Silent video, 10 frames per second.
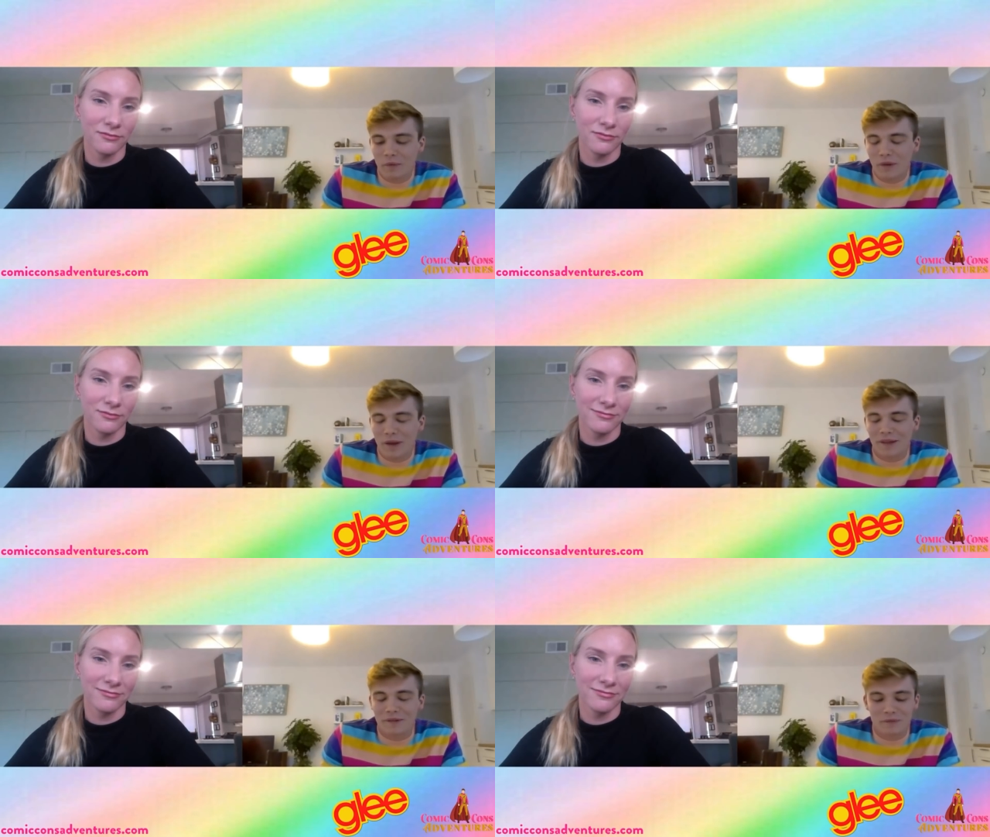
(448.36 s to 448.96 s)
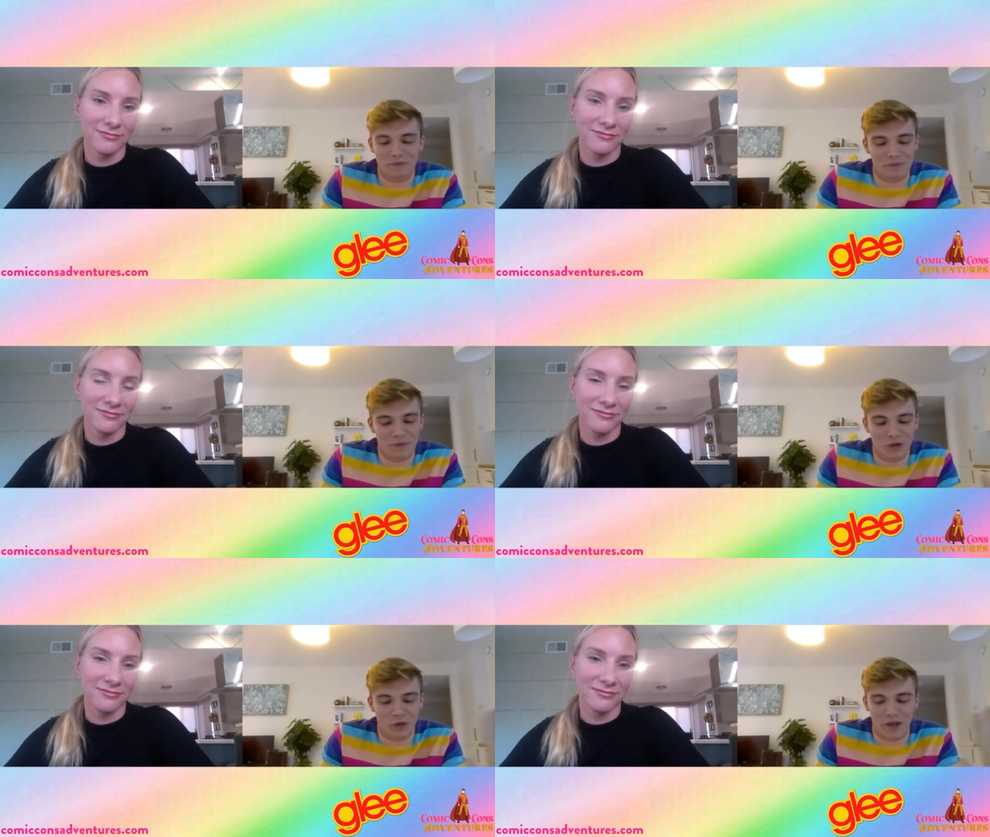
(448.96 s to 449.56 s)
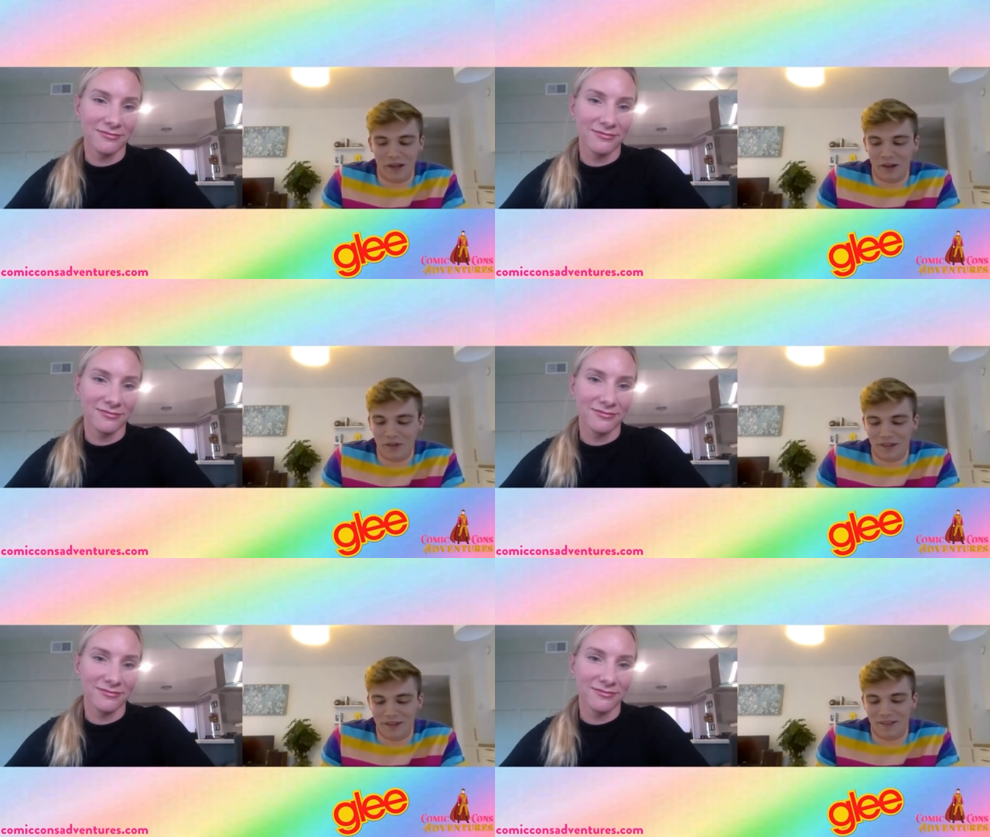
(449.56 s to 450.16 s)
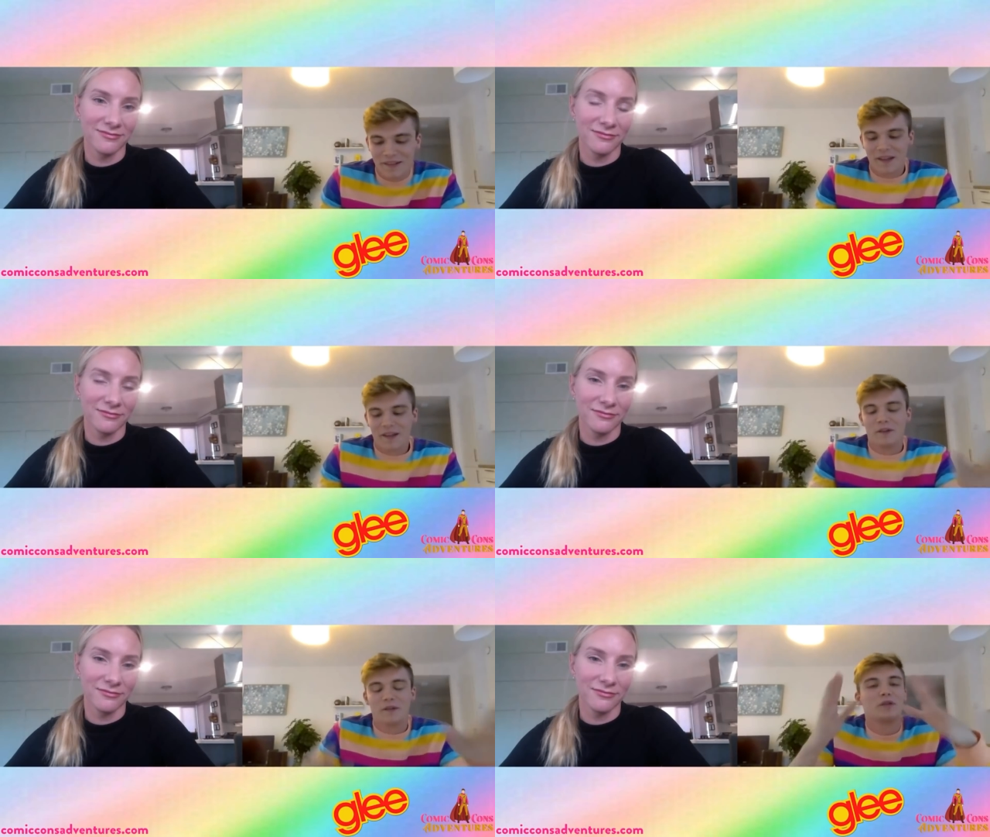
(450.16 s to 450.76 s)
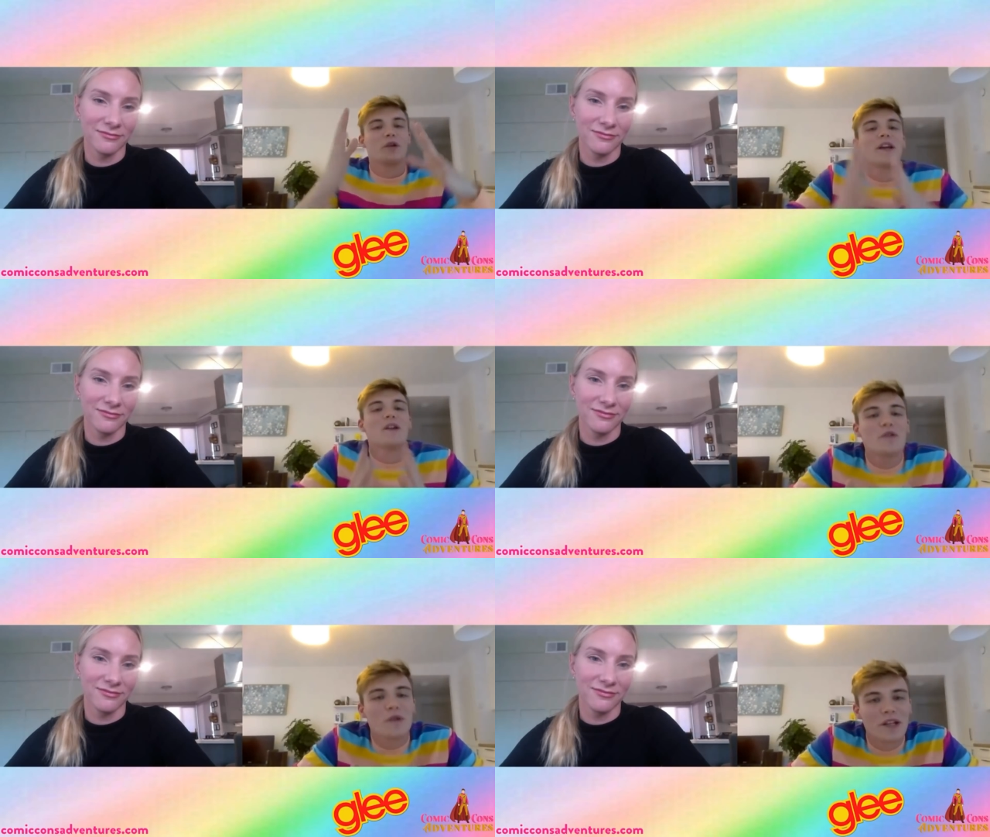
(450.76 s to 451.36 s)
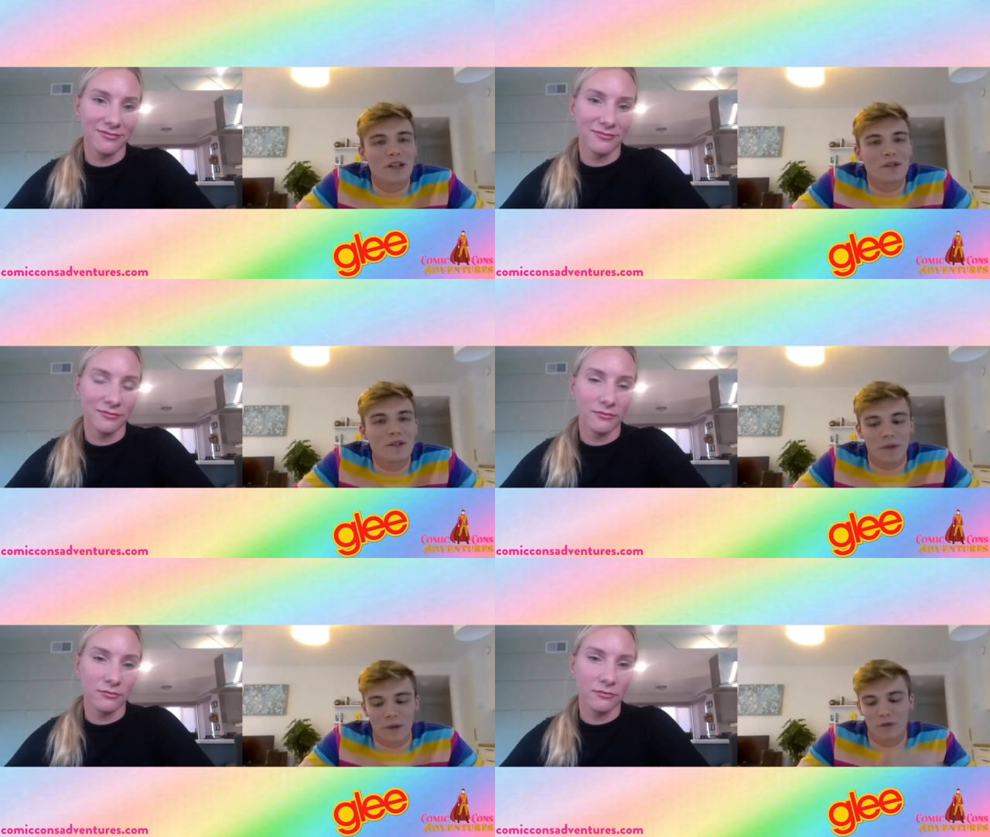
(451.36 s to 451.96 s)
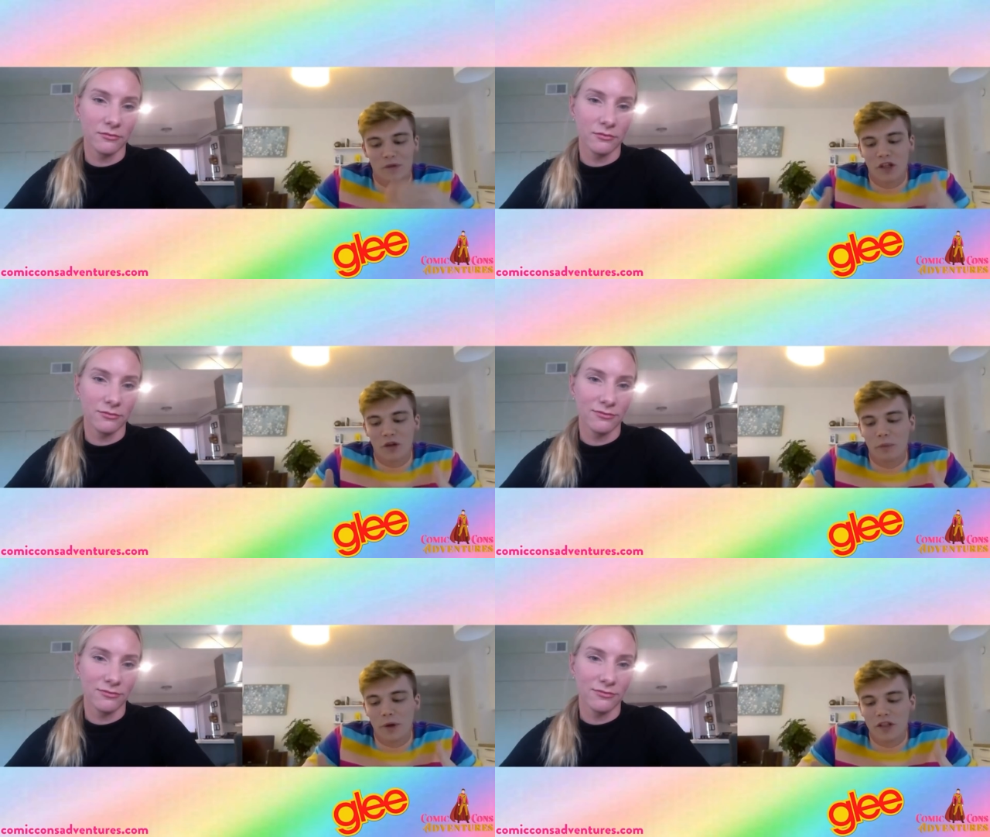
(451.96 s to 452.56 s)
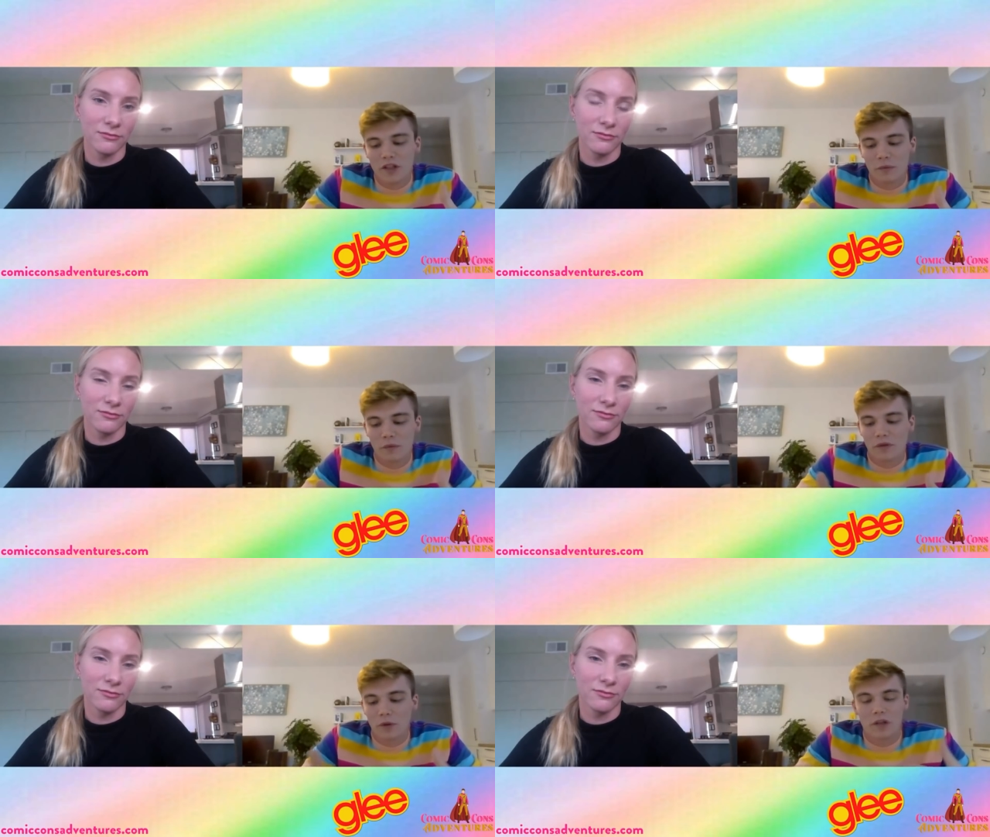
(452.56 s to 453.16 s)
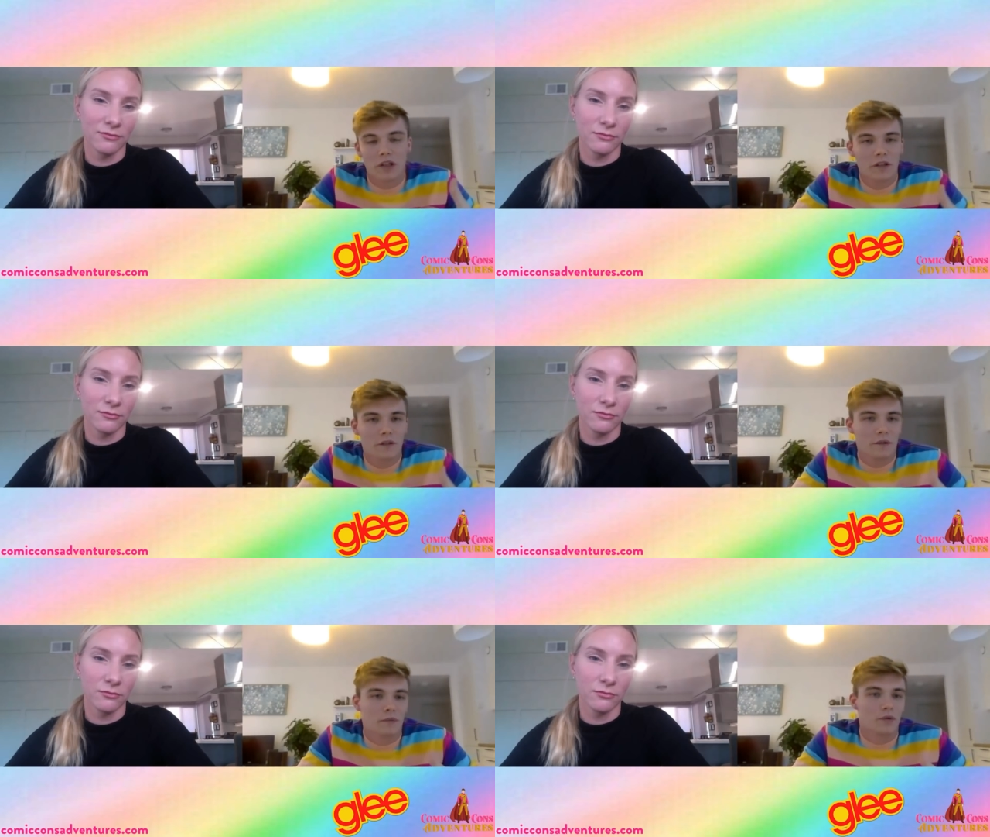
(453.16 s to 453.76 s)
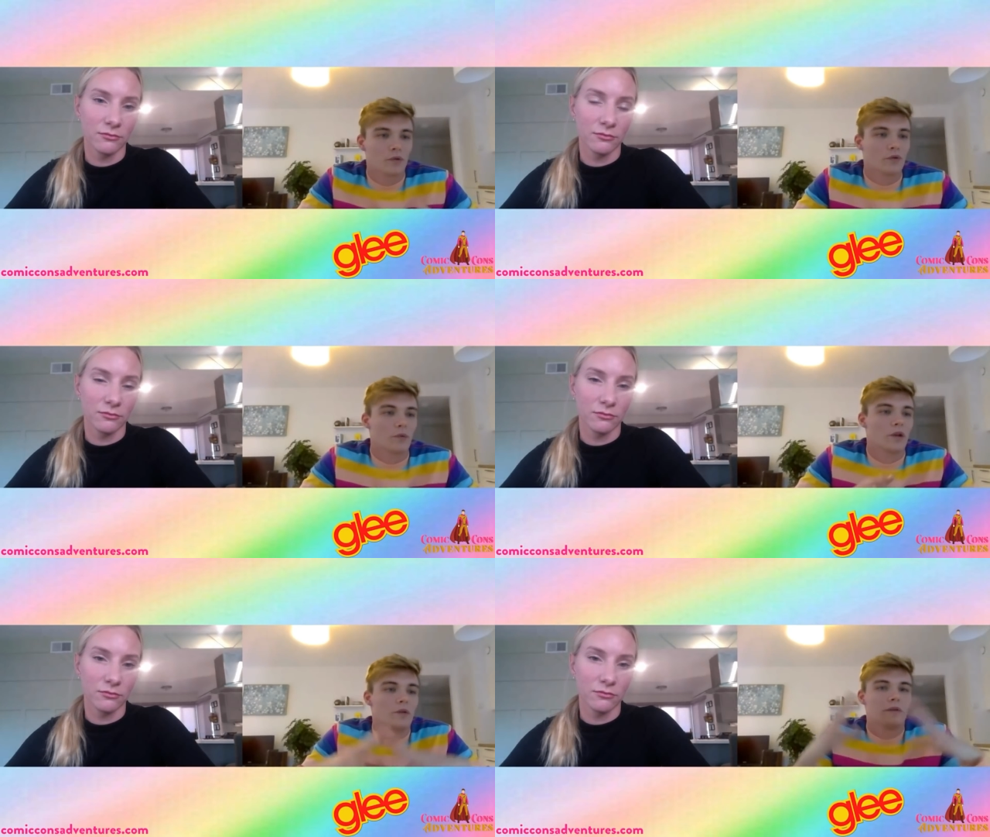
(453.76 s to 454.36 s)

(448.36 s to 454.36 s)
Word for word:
Speaker 1: ah, sorry i lost it uh, so are you trying sometimes to share your passion with your kids uh, so are you